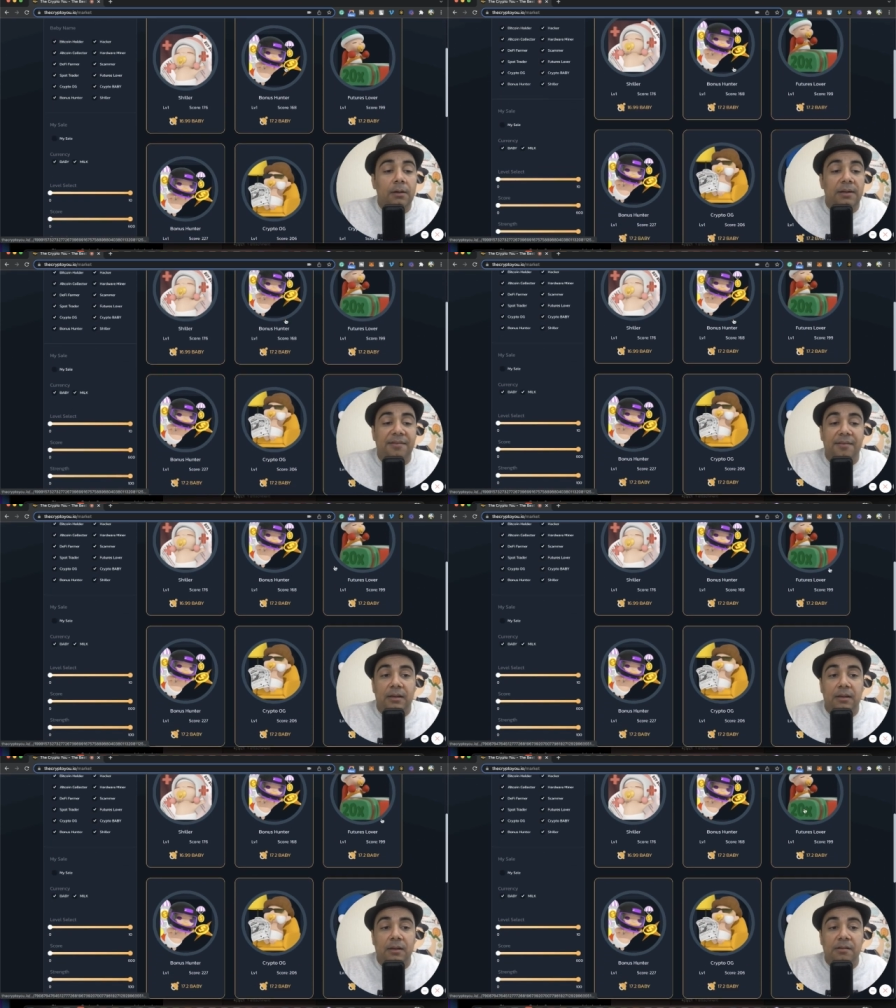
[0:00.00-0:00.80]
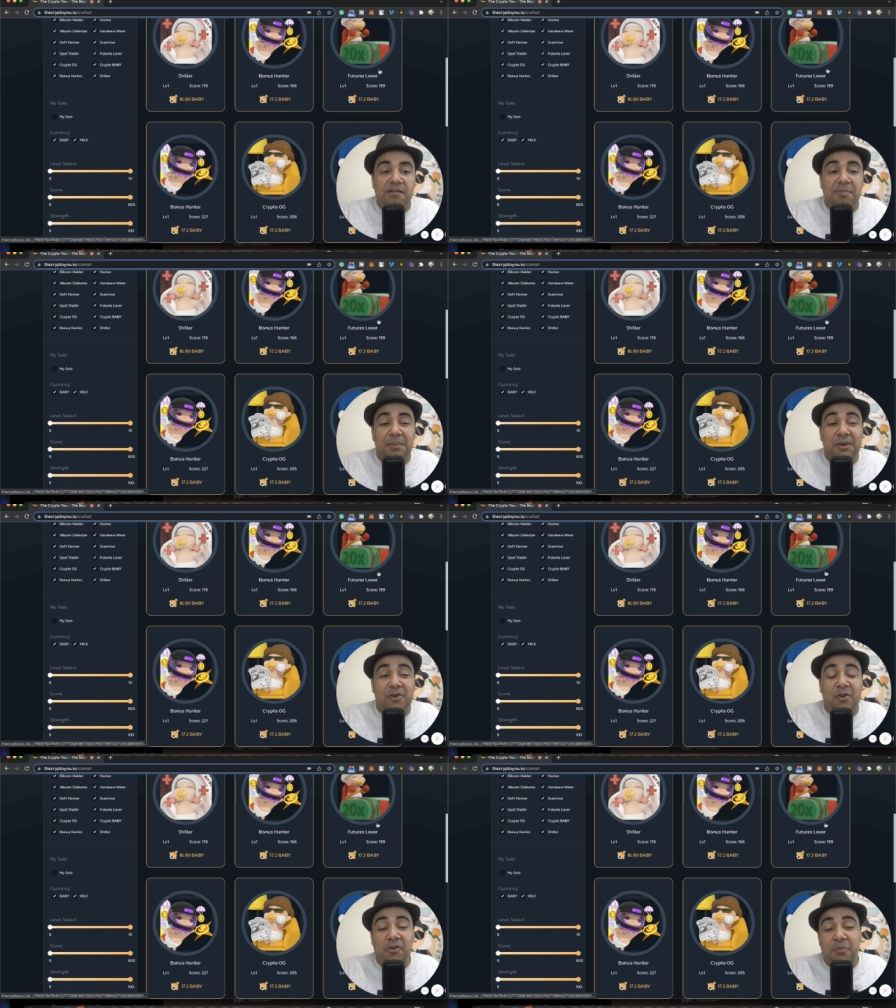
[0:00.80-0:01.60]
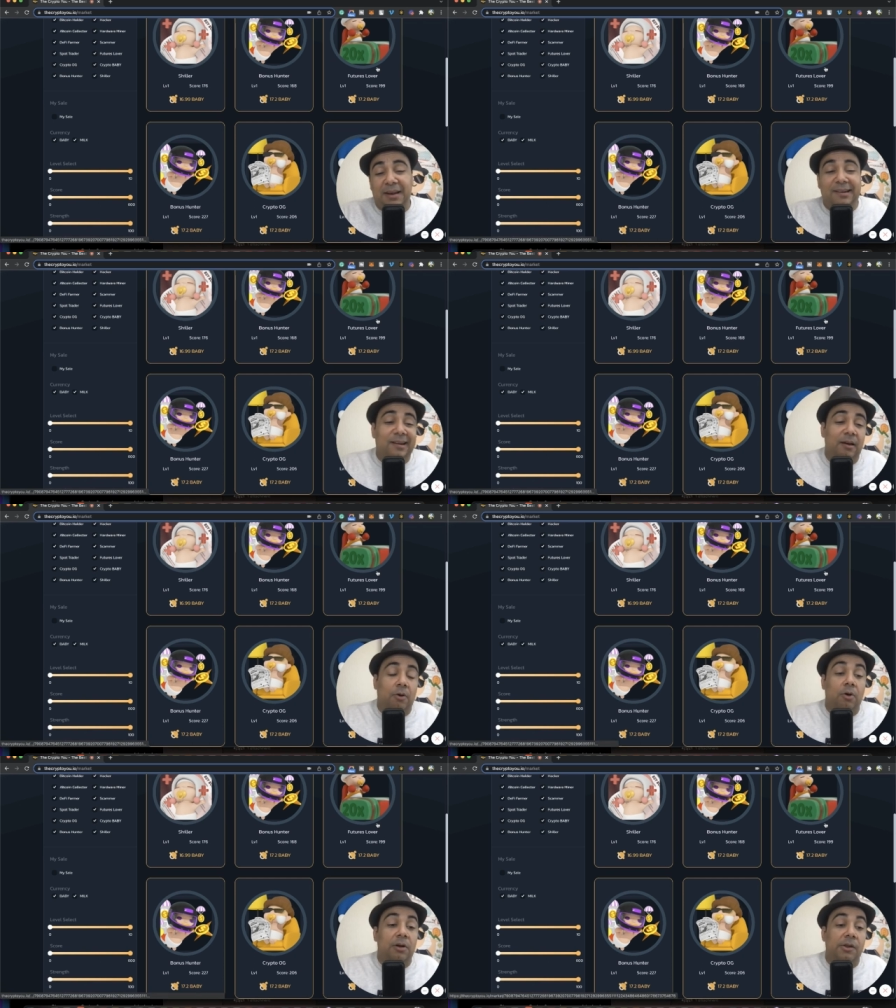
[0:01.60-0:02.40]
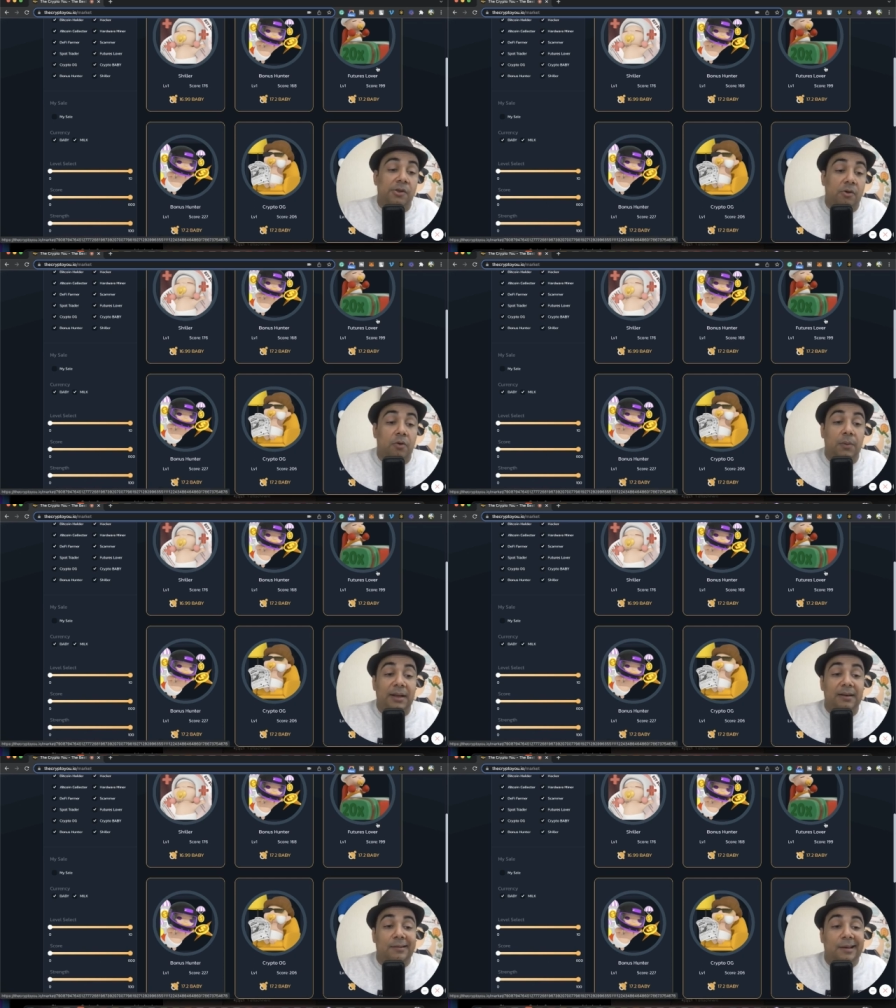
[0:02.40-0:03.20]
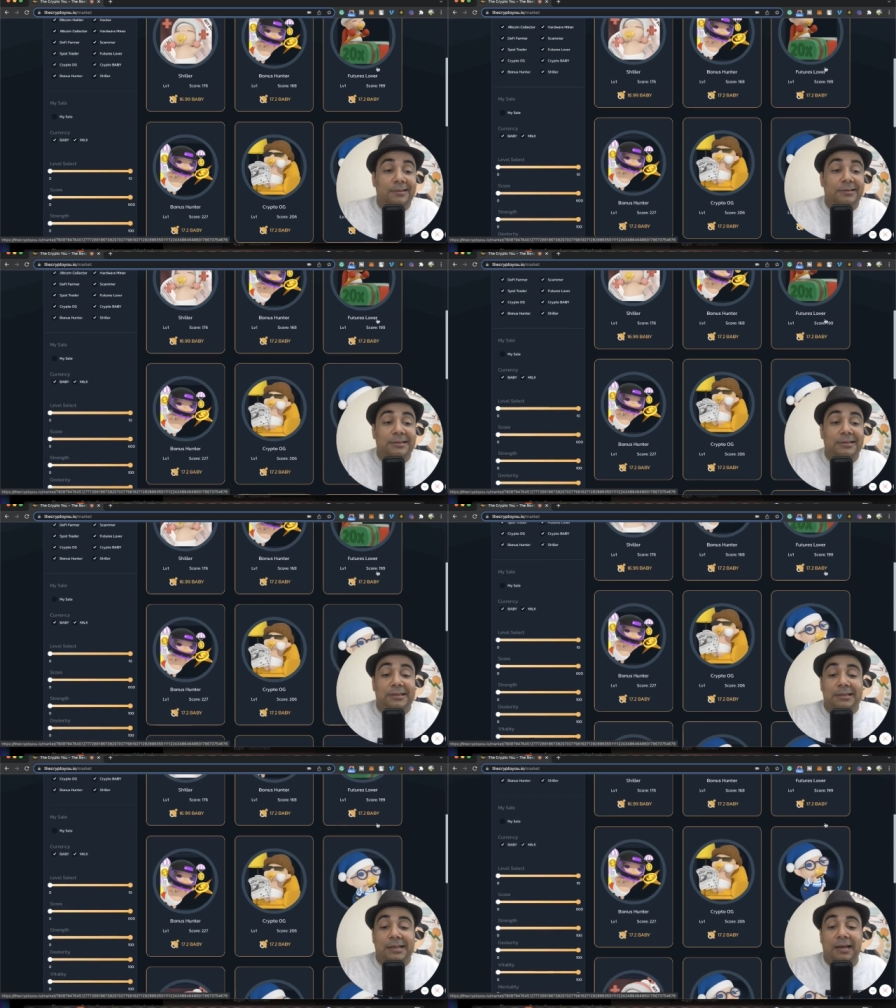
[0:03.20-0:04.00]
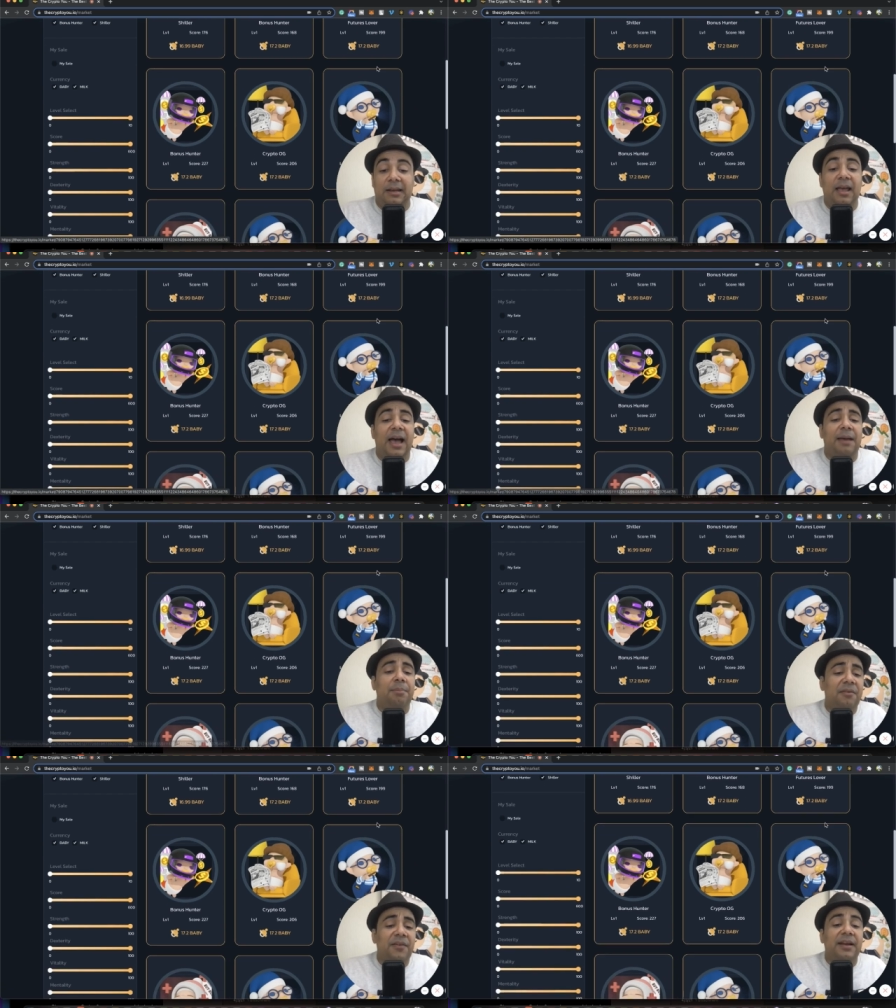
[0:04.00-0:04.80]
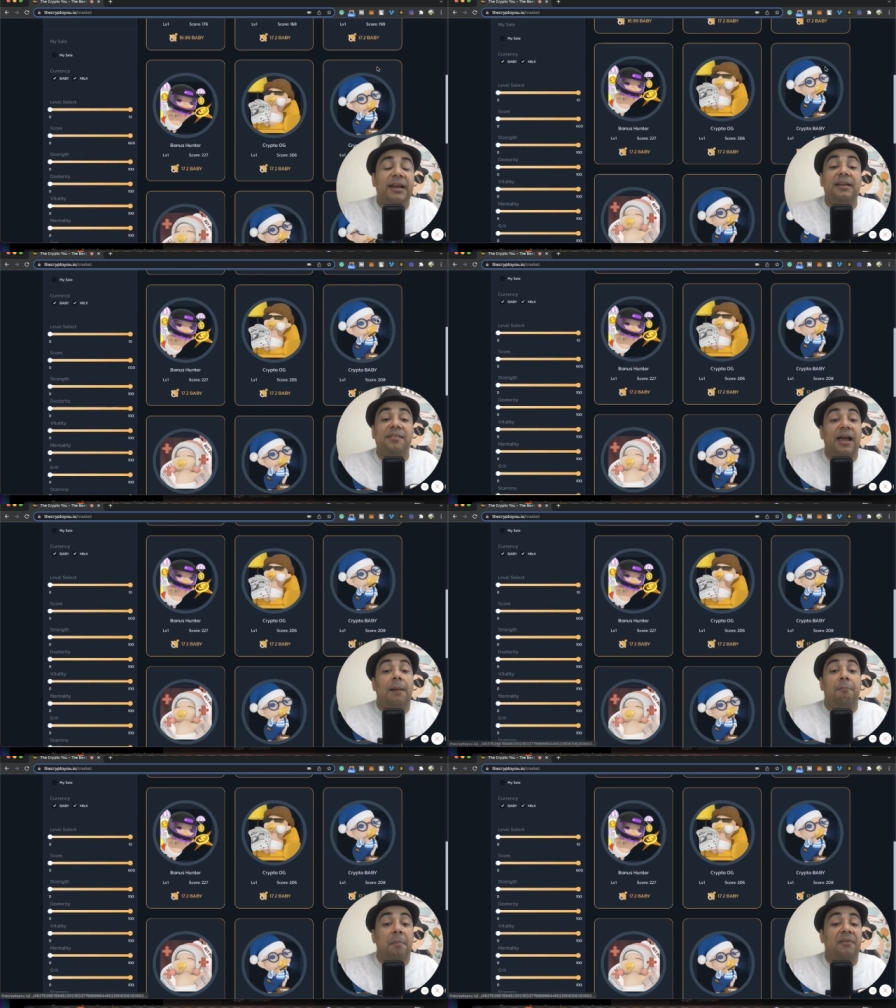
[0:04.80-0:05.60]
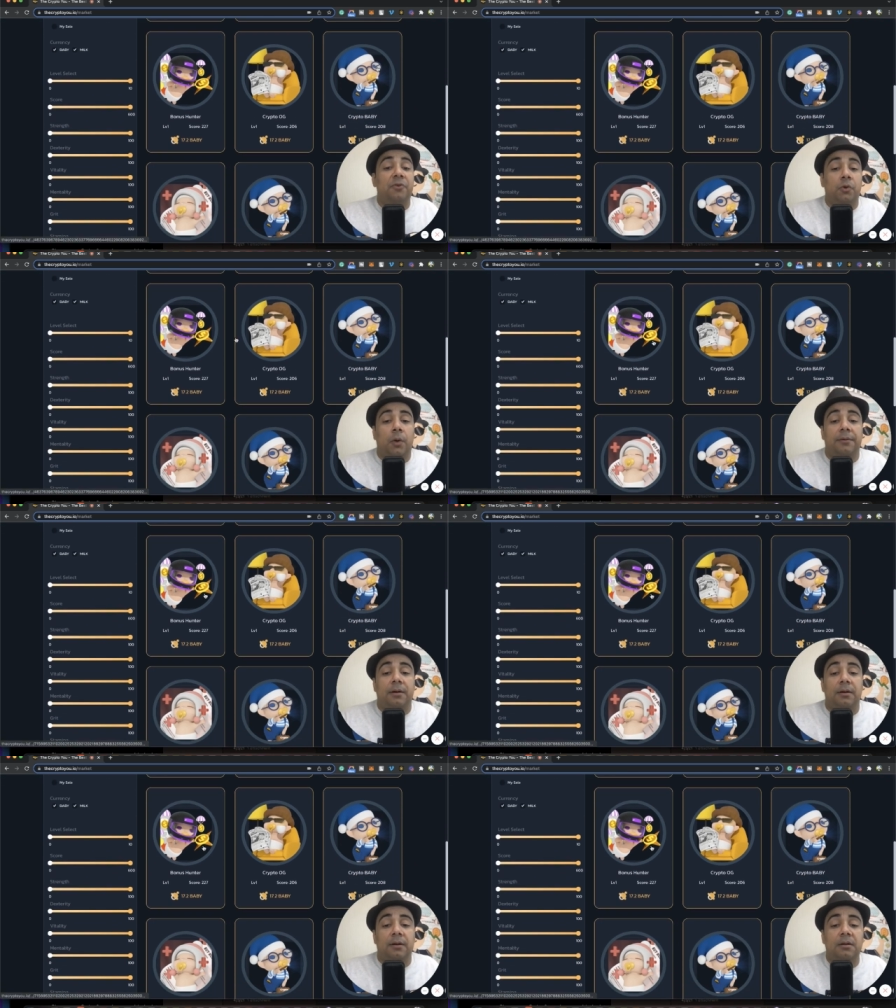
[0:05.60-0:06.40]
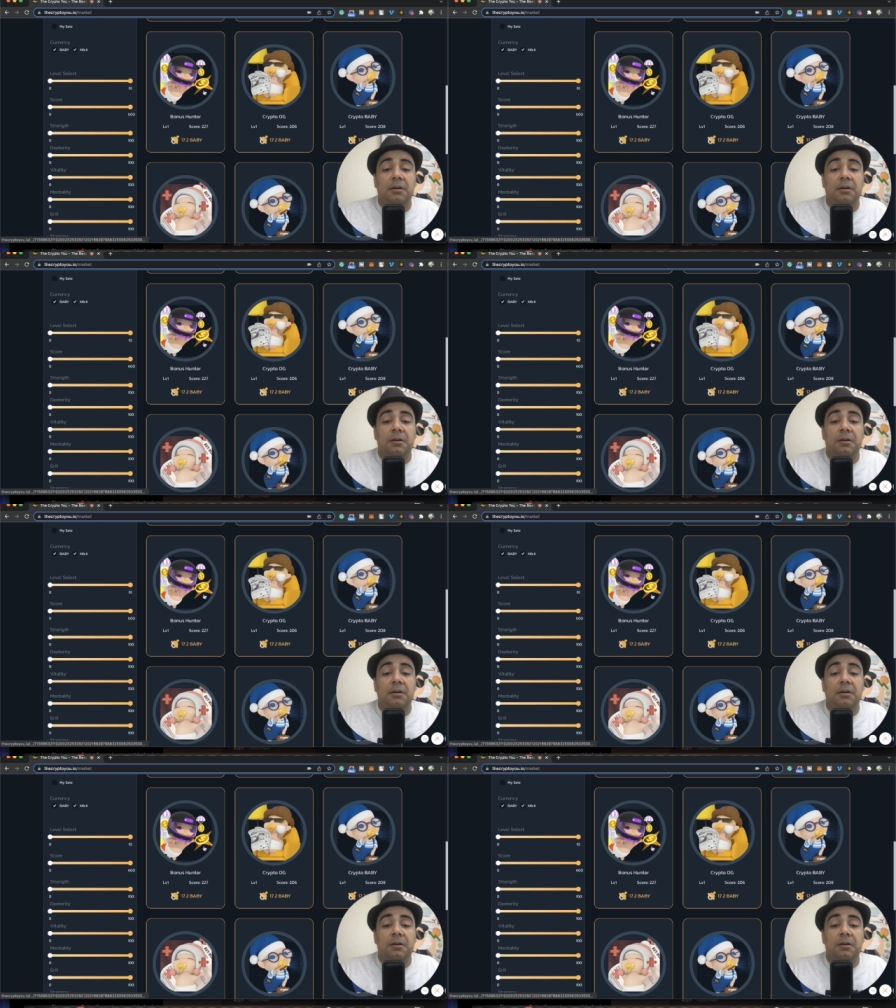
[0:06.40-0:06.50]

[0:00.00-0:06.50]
Let's see. This baby cost one hundred or score one hundred ninety-nine. I prefer anything above two hundred.